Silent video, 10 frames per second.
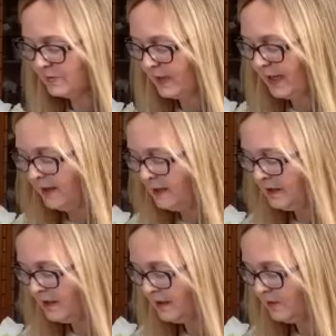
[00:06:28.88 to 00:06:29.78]
when
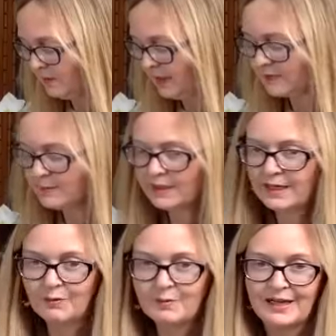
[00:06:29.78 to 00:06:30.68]
my husband and
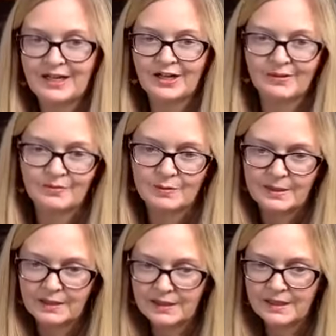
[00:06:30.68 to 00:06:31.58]
I were
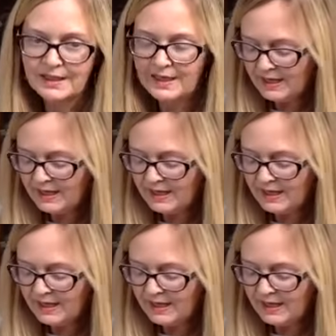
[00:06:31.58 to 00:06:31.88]
married,